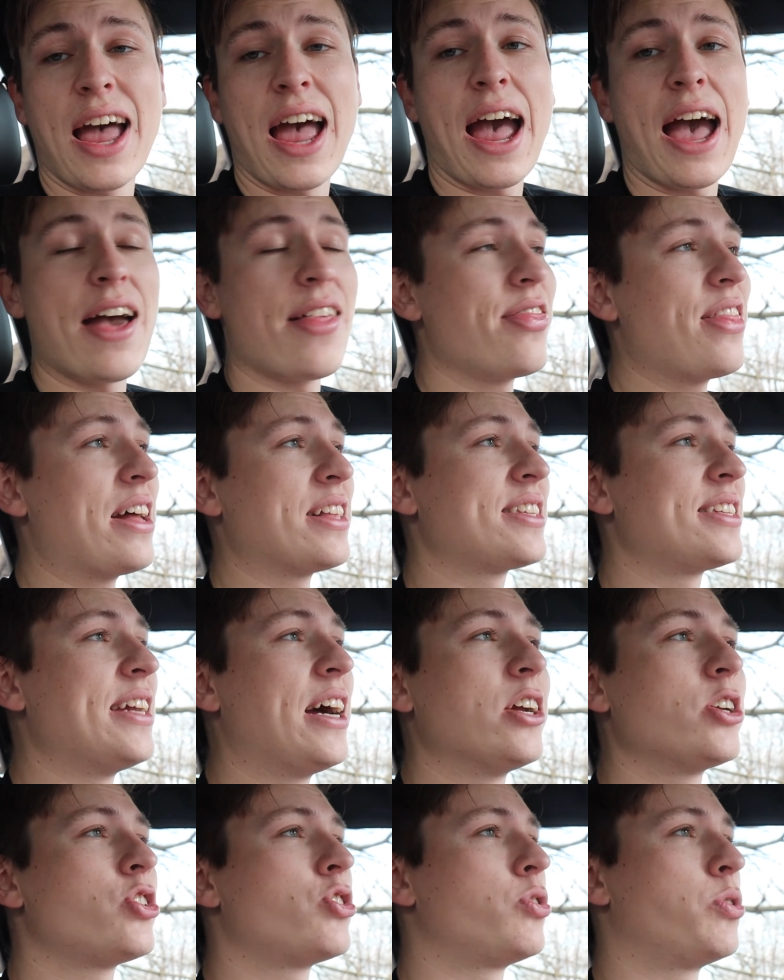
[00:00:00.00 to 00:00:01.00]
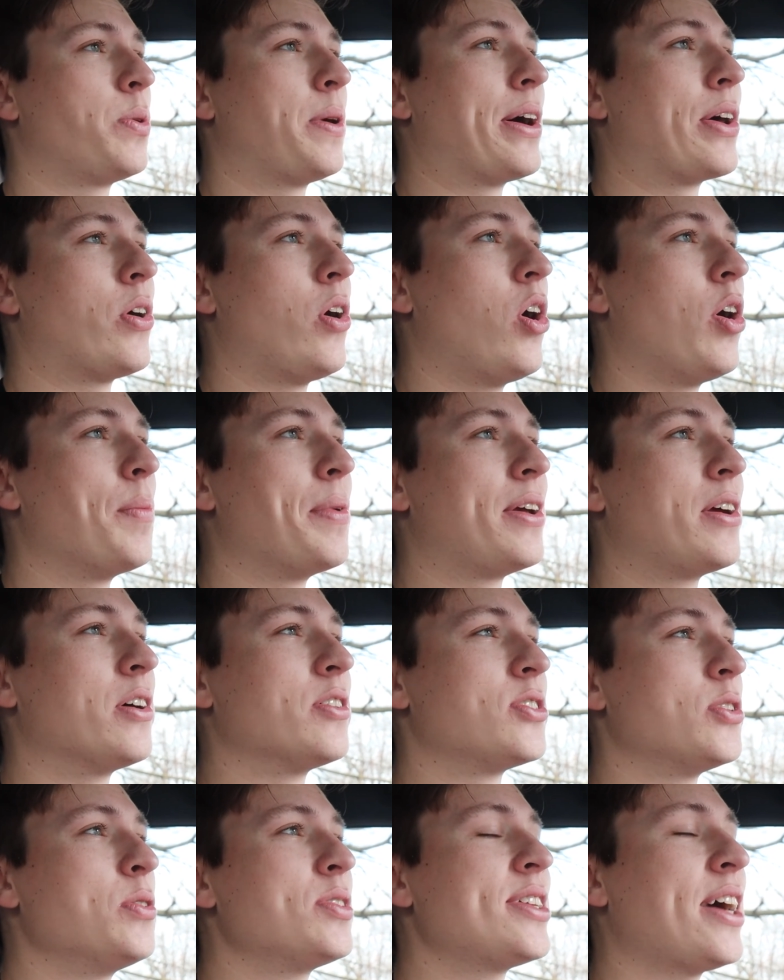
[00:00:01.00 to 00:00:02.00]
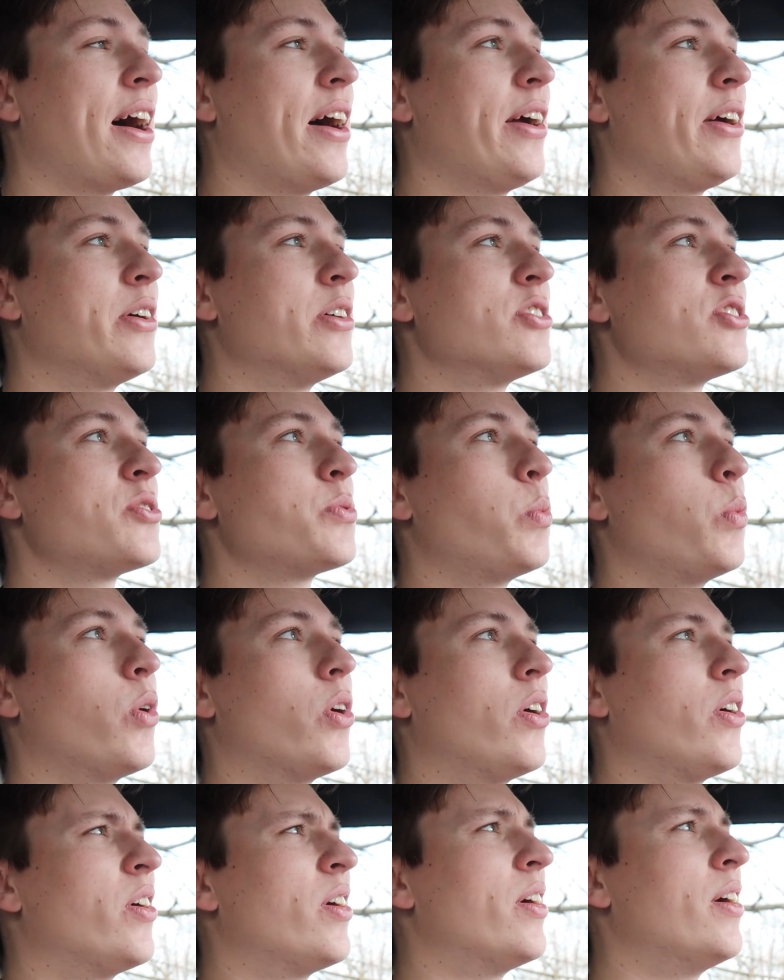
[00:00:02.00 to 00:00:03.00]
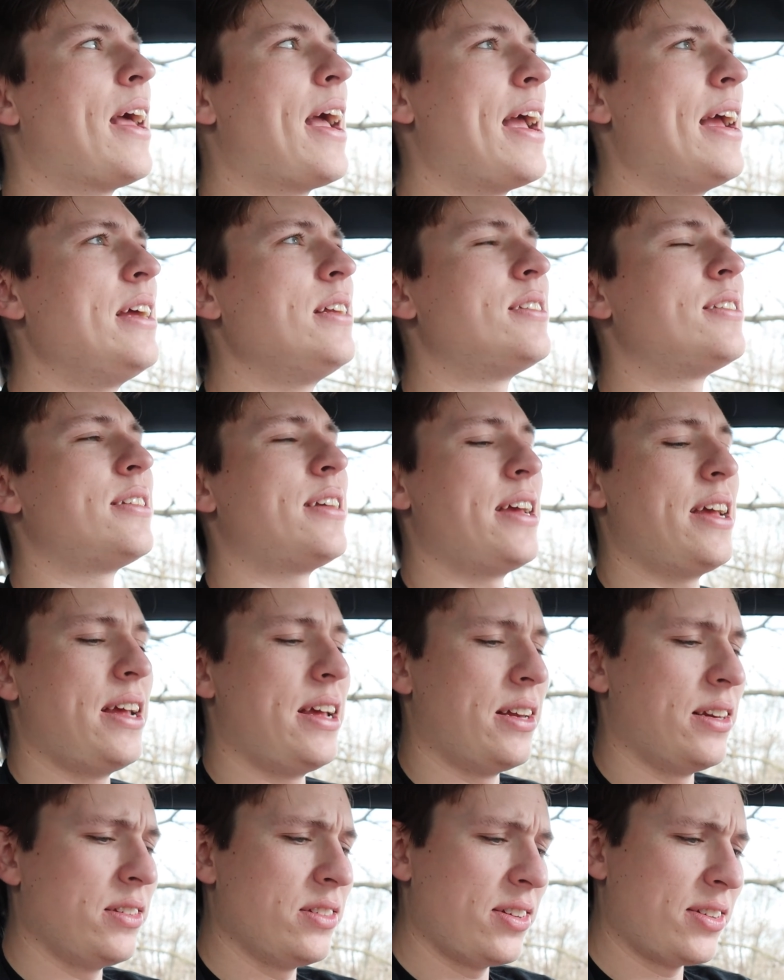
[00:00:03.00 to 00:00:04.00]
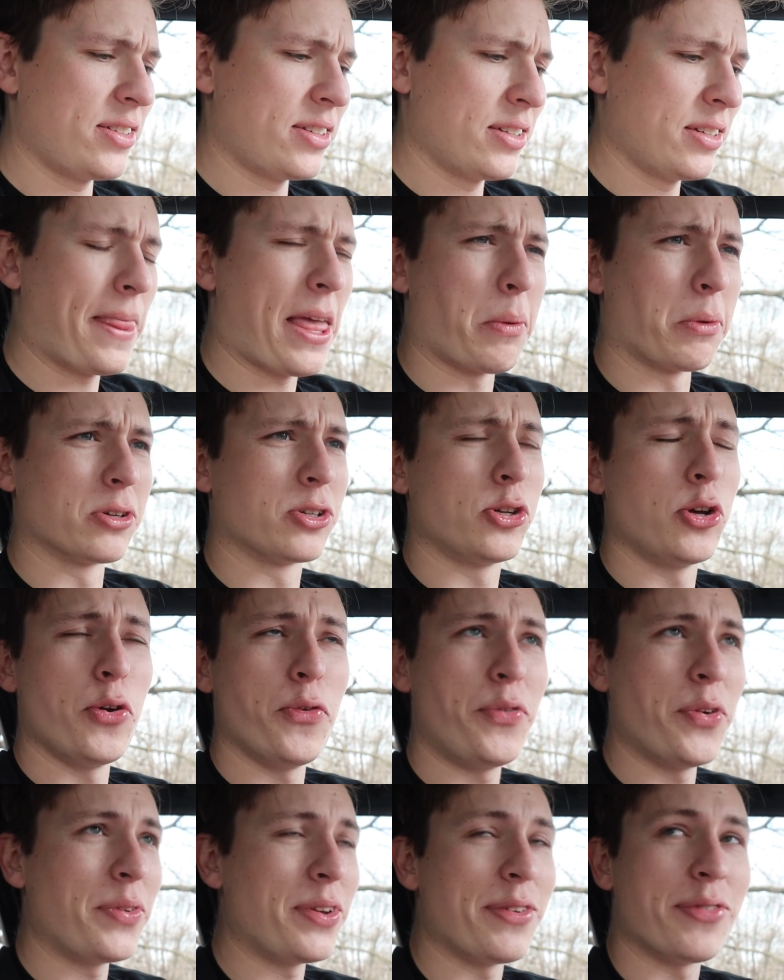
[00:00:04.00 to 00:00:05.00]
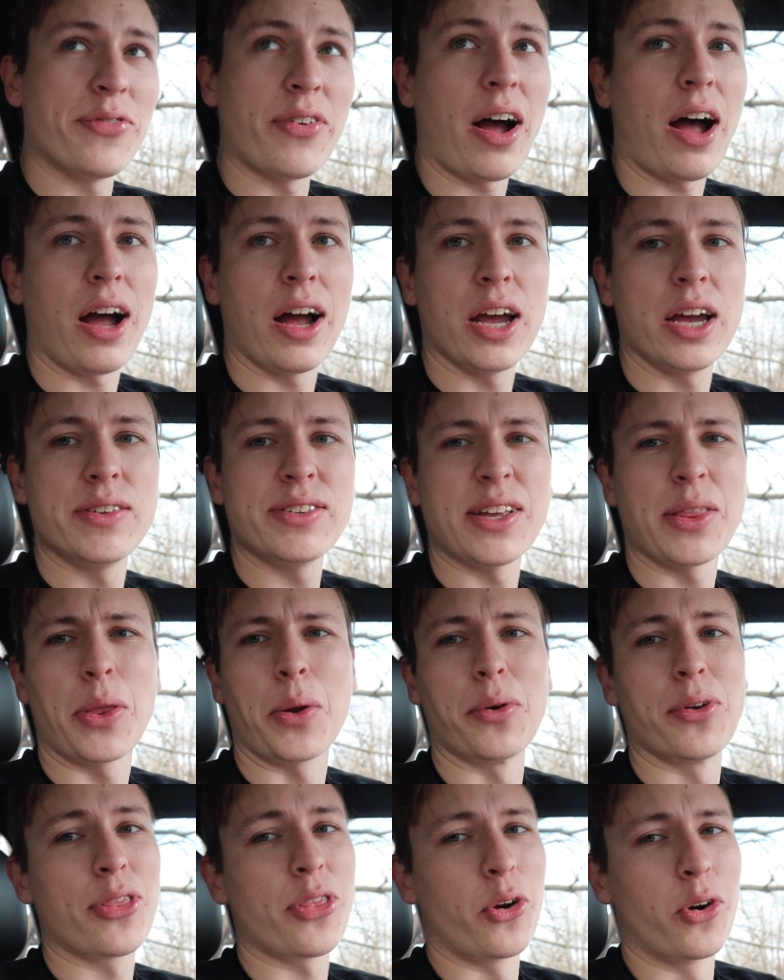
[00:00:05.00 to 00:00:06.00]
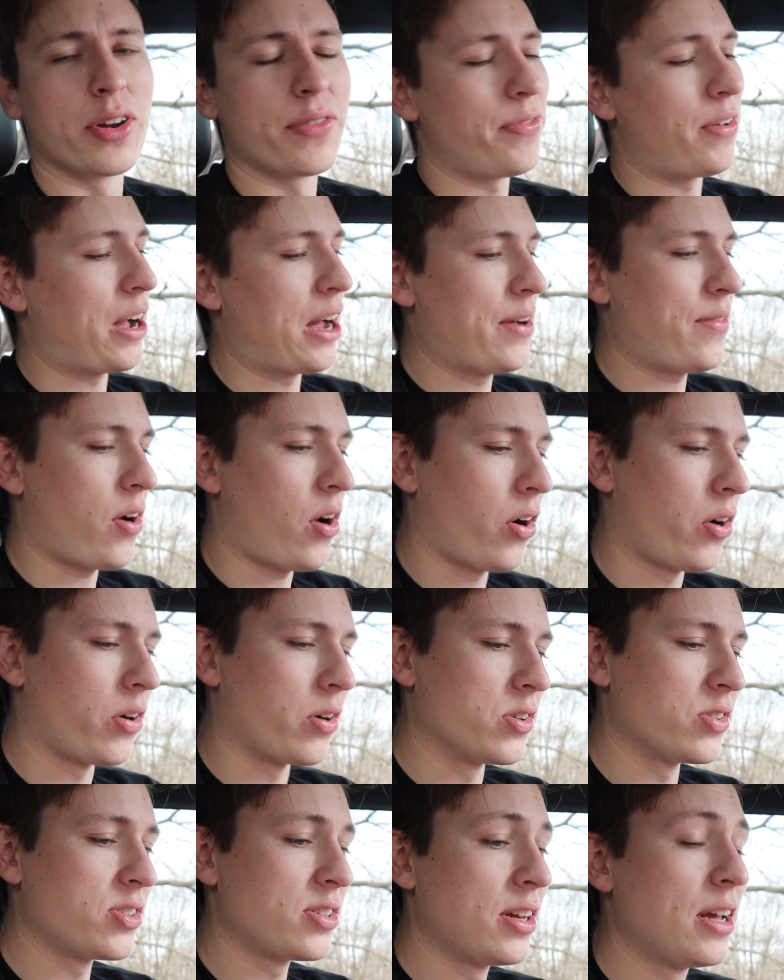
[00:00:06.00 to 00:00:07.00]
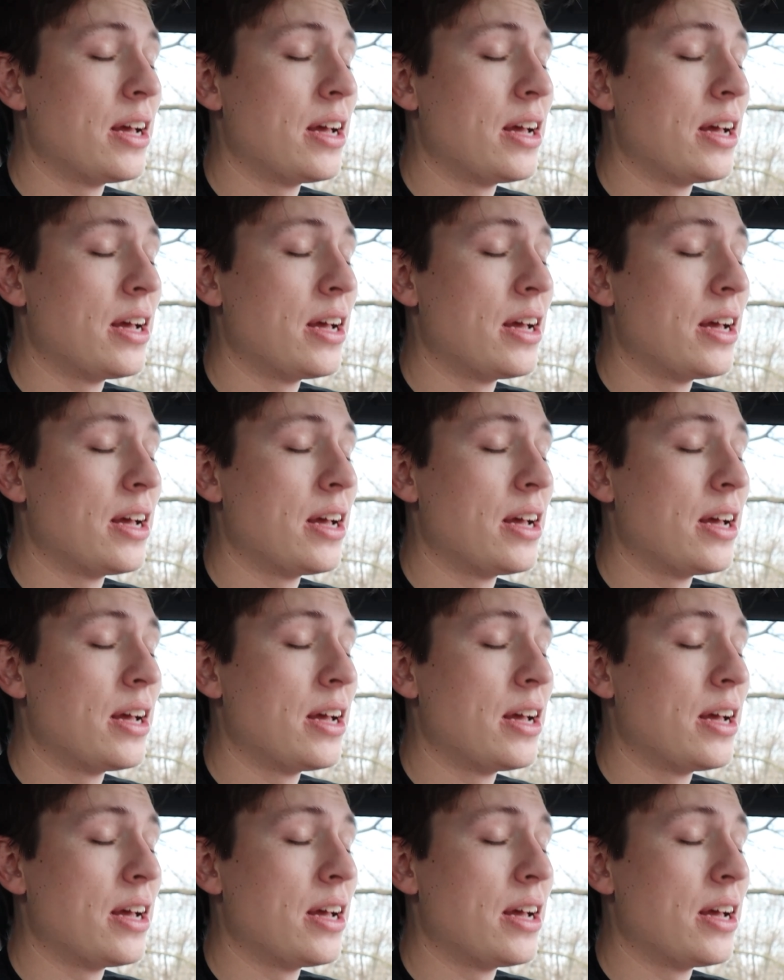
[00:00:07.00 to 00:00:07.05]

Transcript: And that's not true at all, because those tires were 18s, they were 255s, and they were 35 Rs,